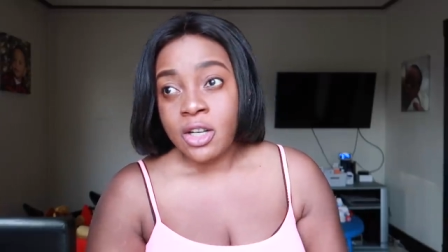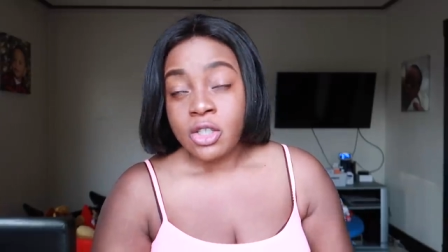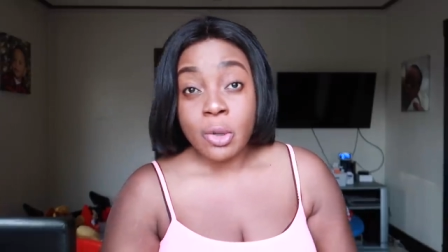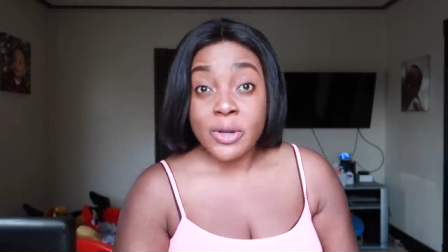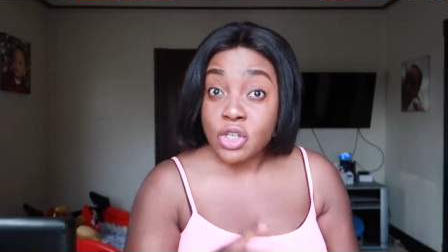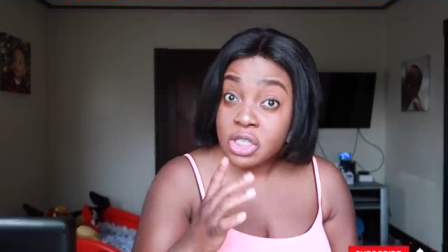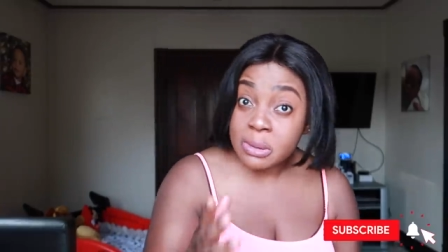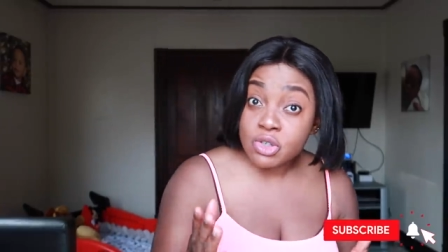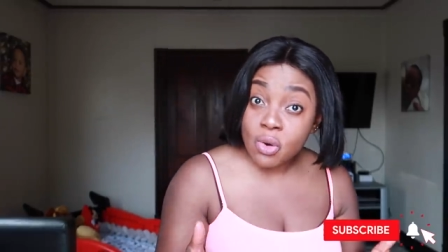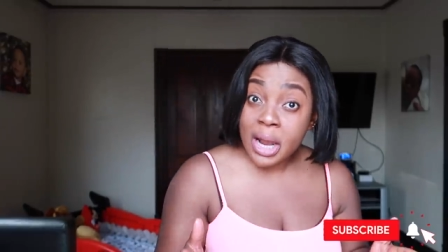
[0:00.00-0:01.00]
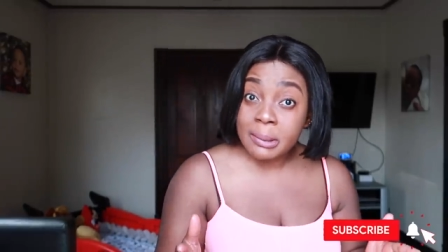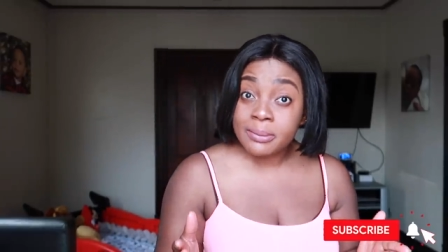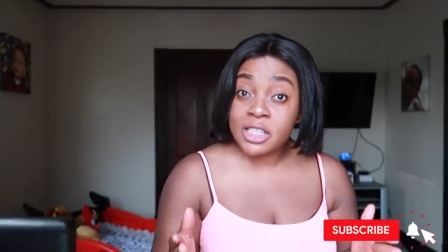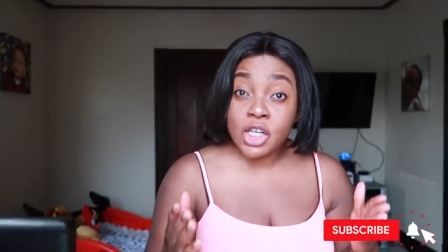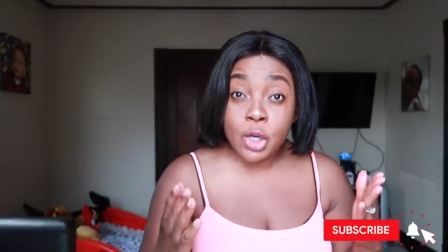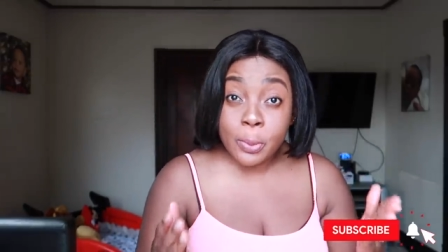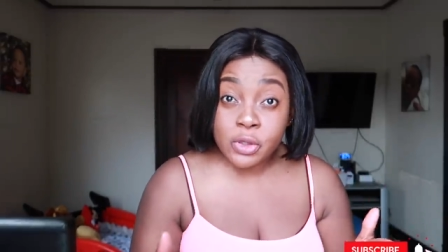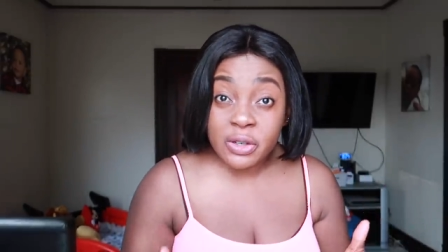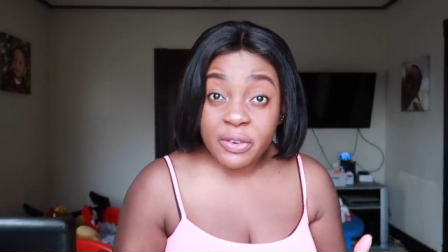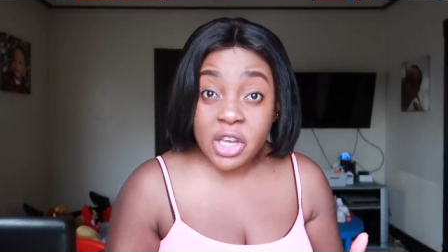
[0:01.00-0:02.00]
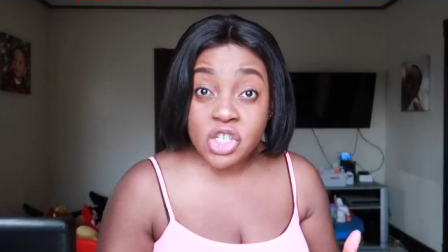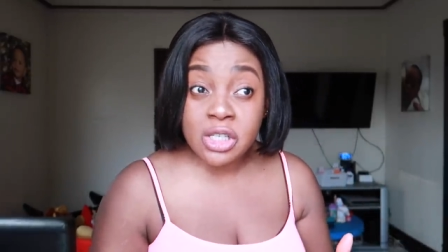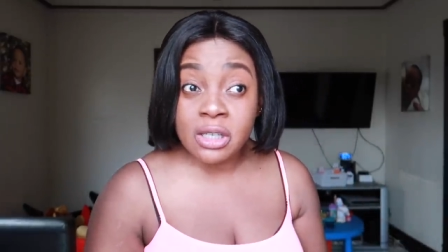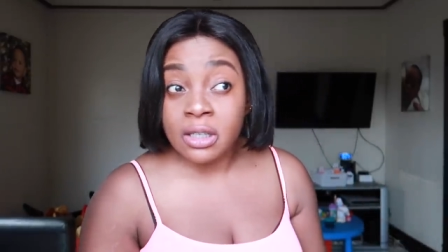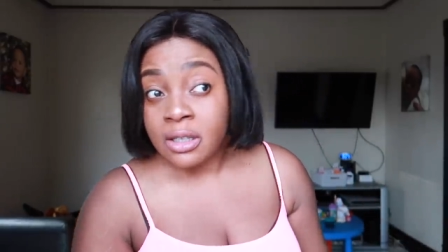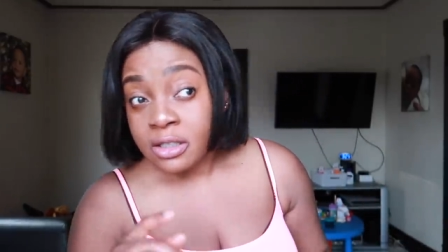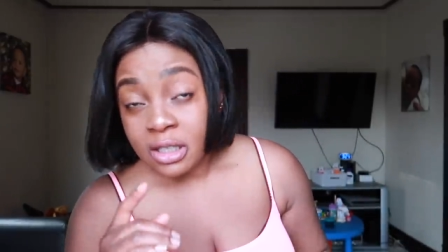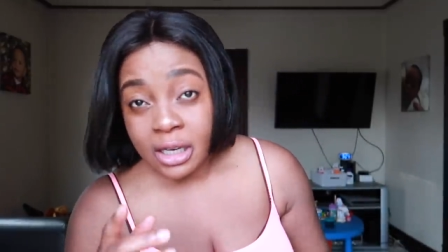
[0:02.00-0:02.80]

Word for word: So make sure you subscribe, turn on your post notification so